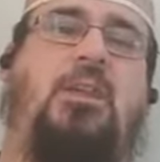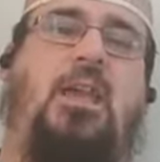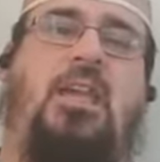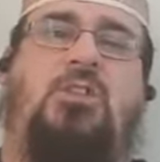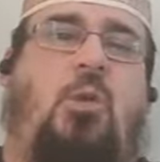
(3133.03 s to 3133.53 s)

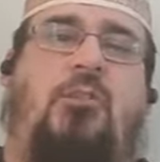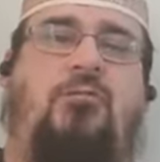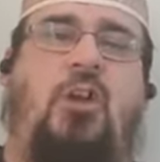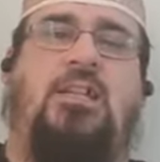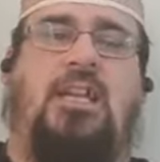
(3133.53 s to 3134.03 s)
It's quite
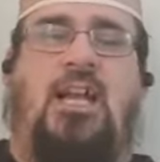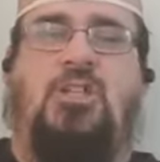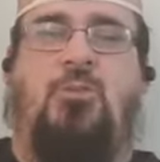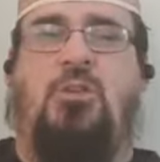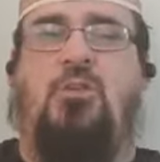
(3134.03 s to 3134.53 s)
frightening,
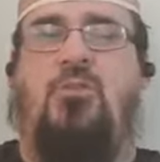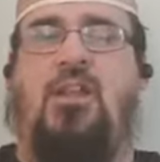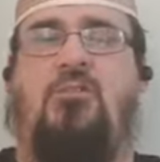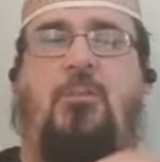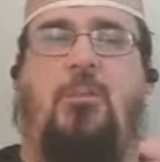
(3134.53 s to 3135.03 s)
actually. When you
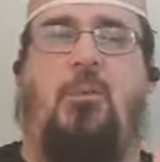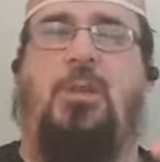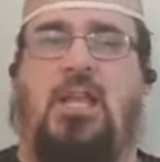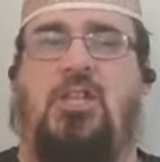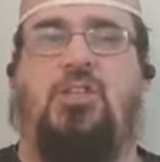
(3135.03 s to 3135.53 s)
think of the
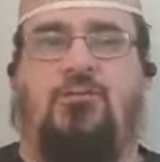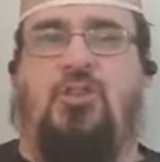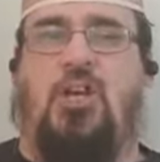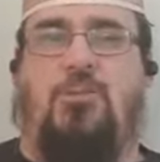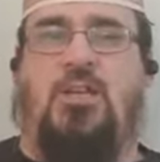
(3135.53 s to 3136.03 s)
population of
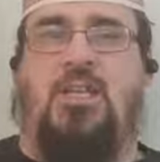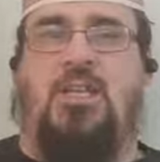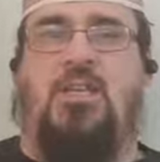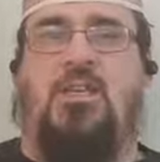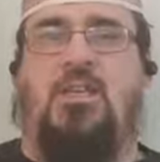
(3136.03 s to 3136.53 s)

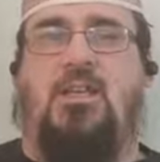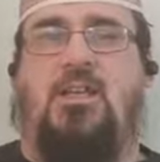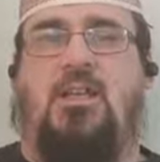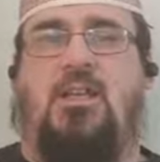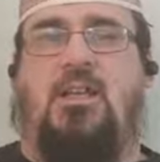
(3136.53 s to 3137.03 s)
Germany,
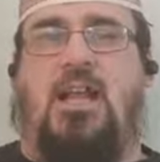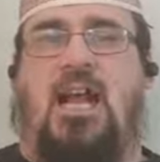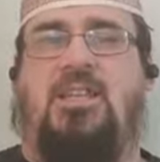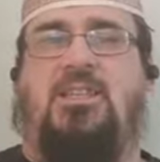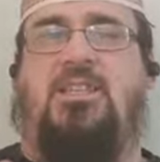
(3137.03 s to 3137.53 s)

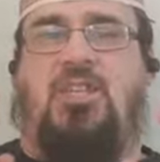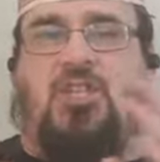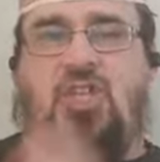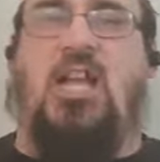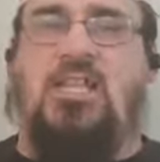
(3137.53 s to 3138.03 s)
and the
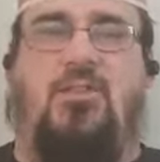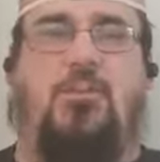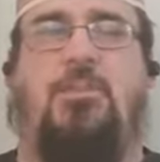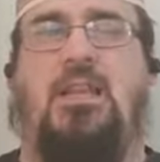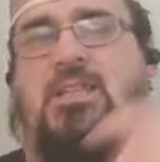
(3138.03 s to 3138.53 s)
size of her
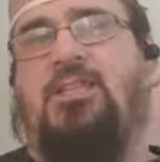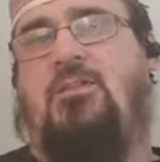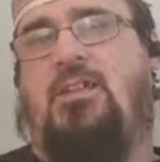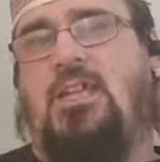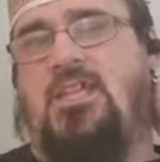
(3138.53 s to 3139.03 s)

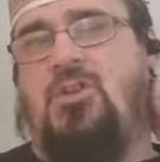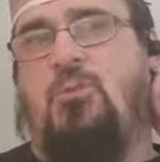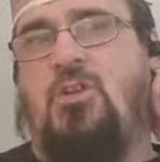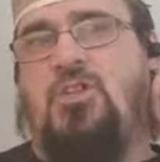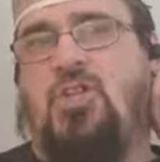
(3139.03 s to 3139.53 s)
military is
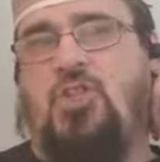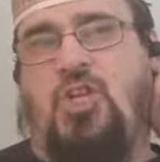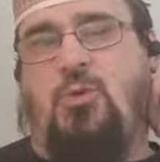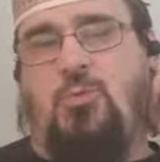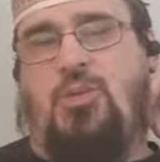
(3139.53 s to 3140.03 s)
almost a
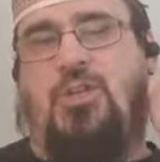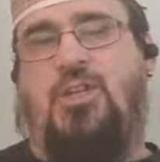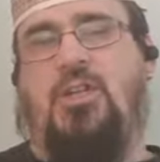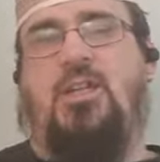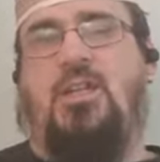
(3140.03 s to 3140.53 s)
joke,
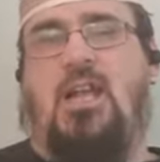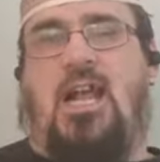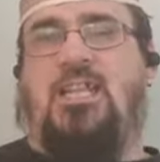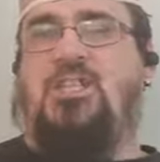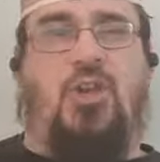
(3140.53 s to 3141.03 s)

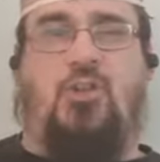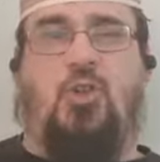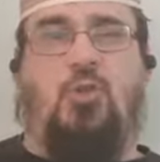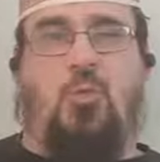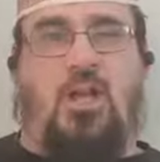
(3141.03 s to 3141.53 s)
and it's not a
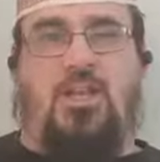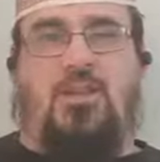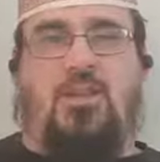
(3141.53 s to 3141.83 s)
good one.